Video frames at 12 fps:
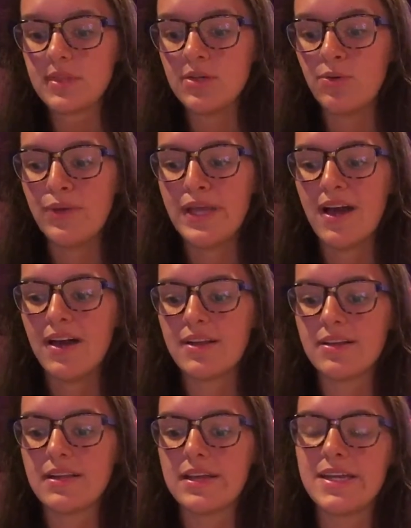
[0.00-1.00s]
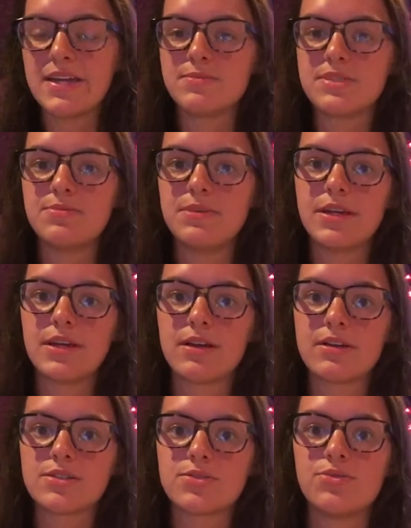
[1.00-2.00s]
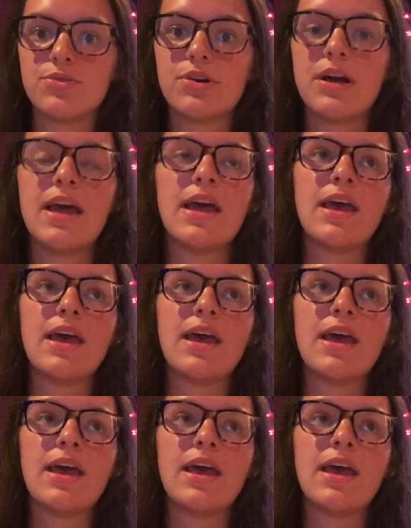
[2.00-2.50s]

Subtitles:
we had a lady come speak at our school,